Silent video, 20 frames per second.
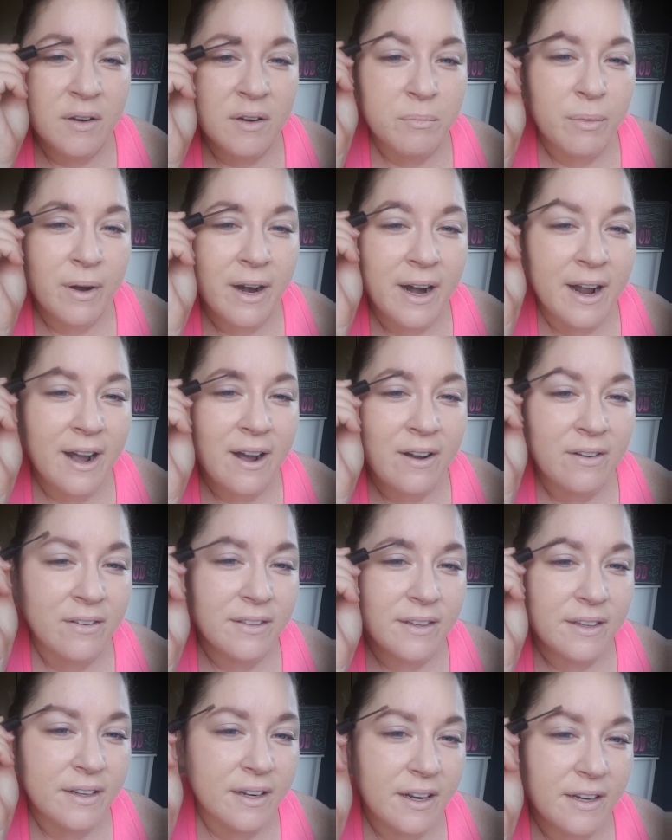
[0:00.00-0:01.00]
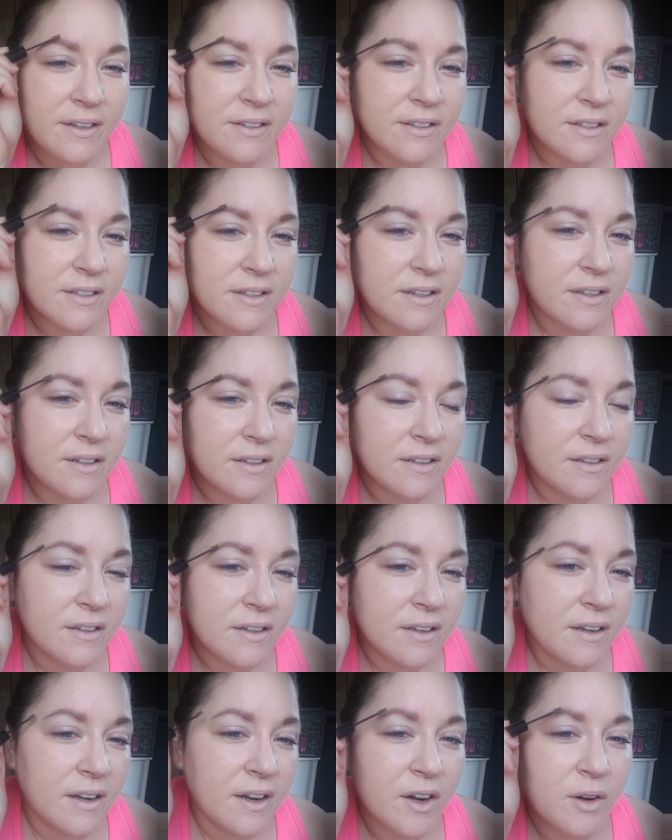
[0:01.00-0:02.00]
brow, and then I just
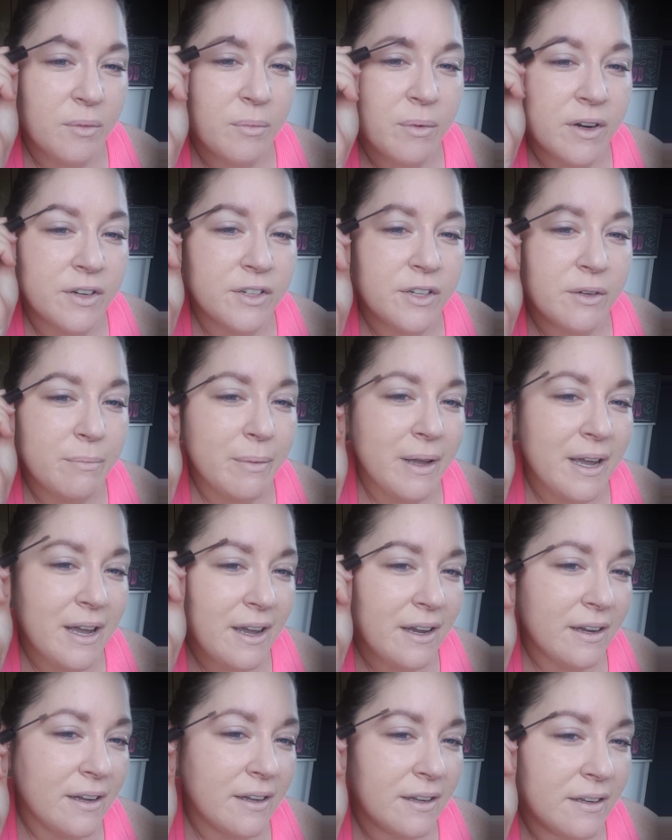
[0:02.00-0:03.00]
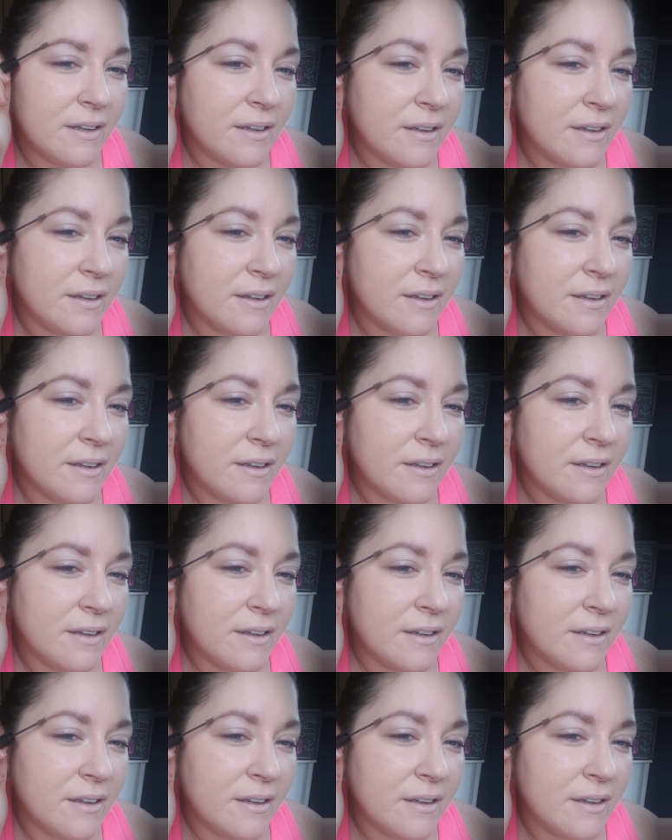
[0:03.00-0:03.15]
airbrush it back.